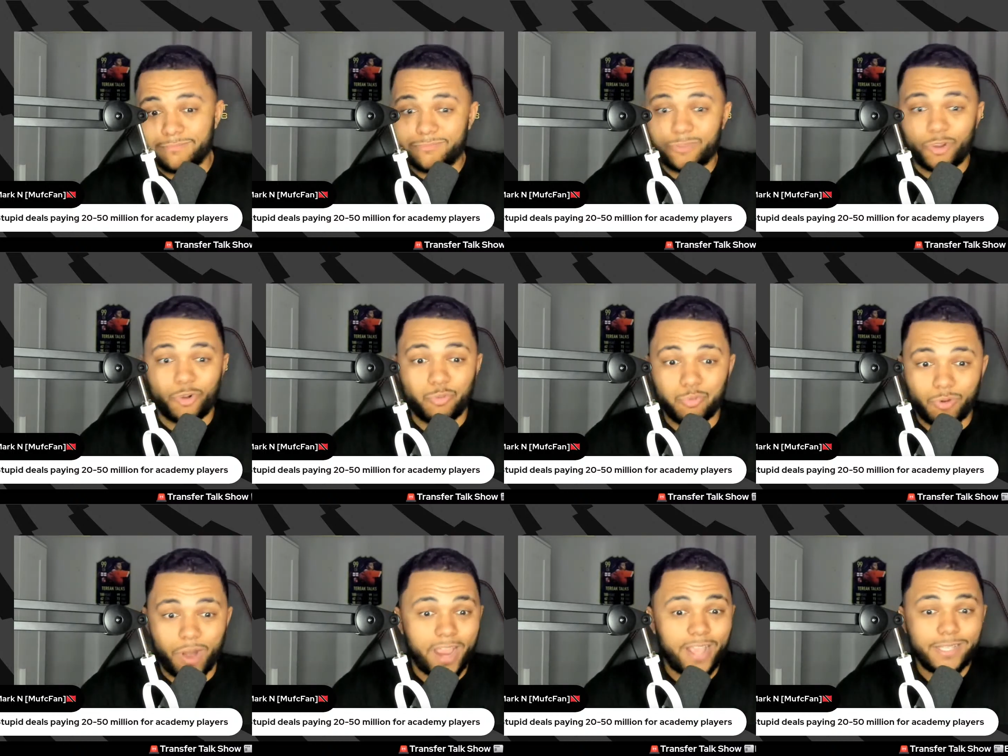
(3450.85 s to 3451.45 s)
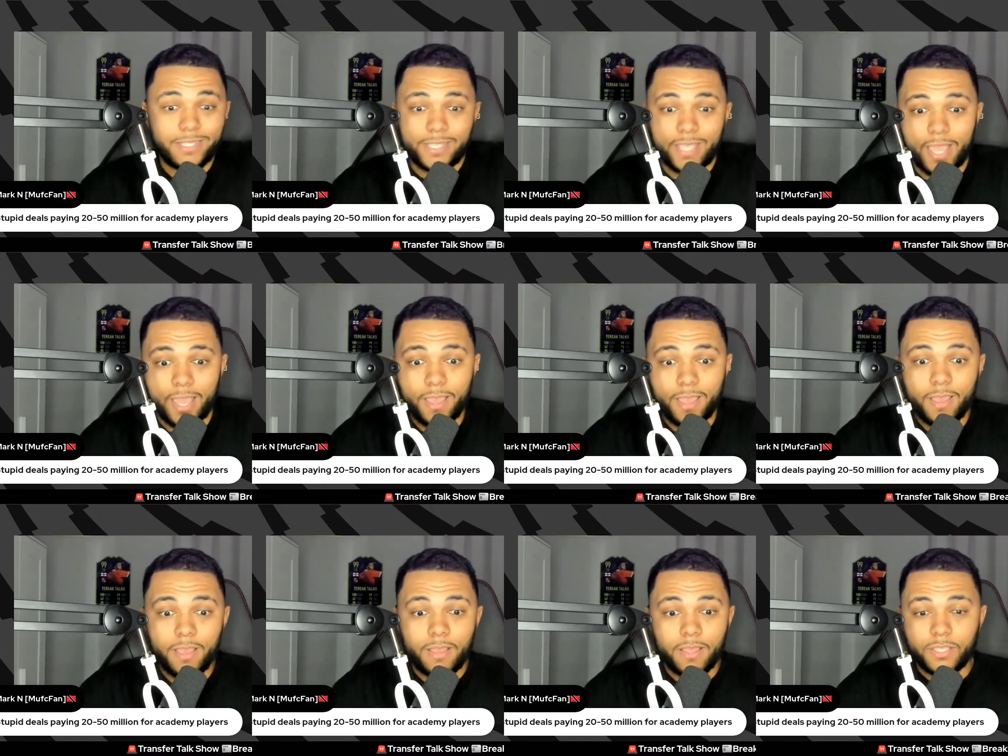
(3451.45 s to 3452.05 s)
crazier.
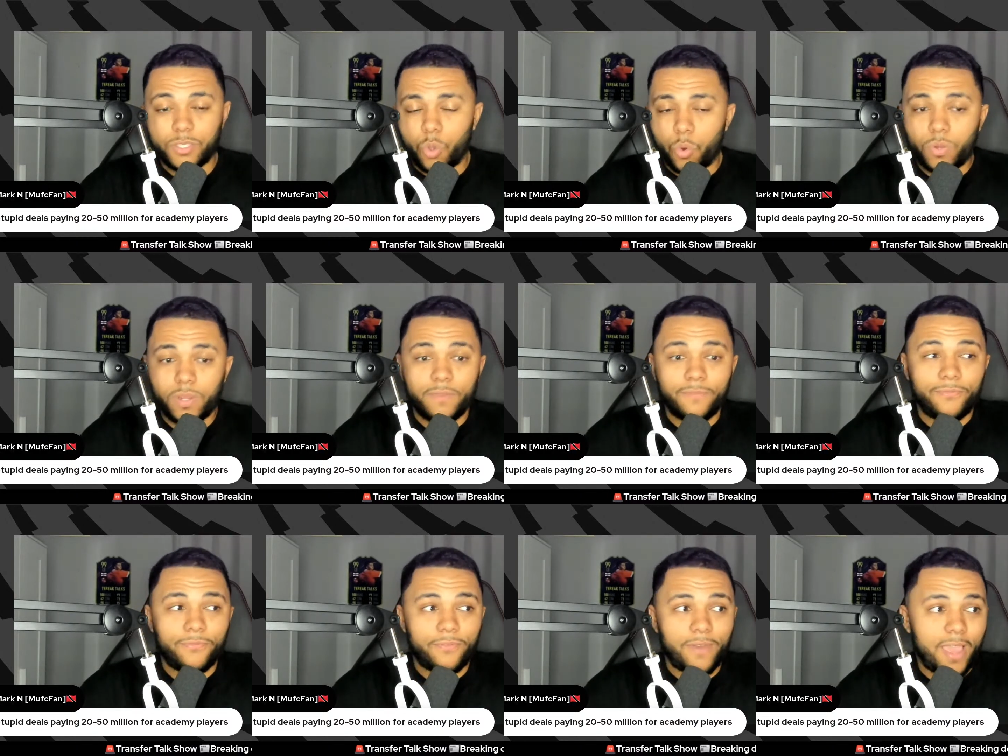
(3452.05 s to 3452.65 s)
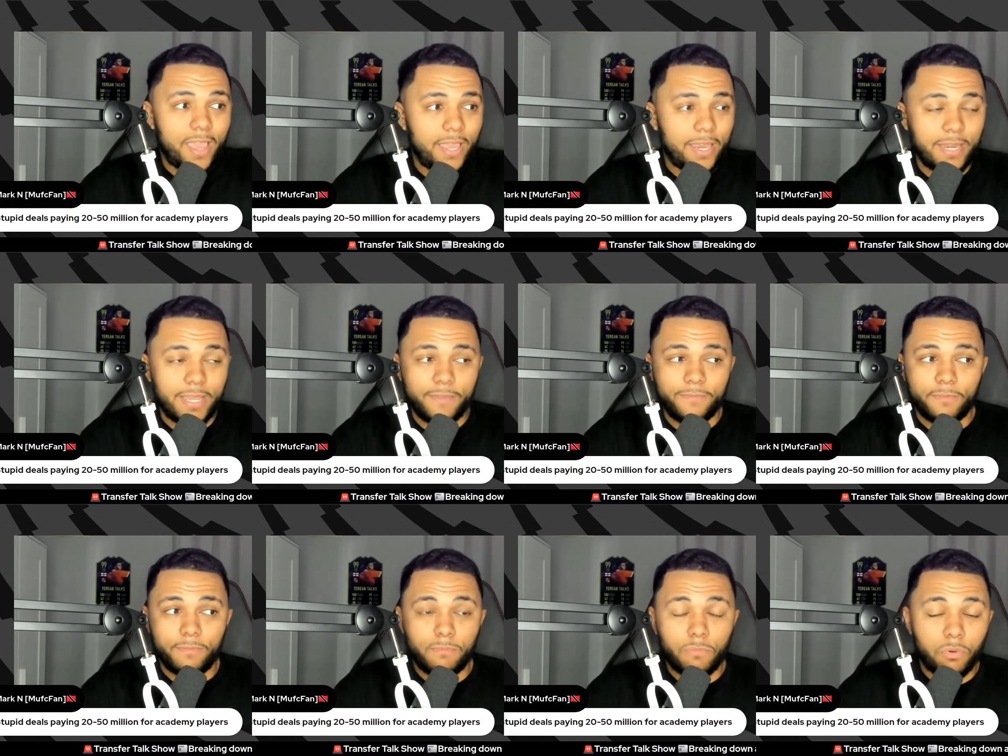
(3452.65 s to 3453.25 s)
It's only inflating
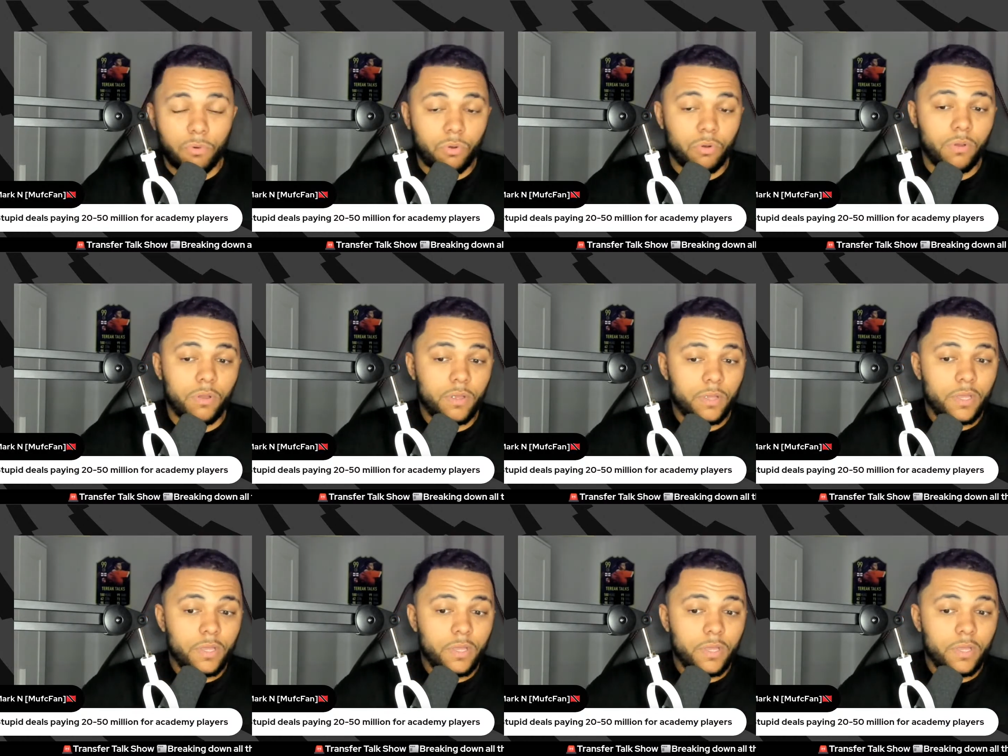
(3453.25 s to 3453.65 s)
even more.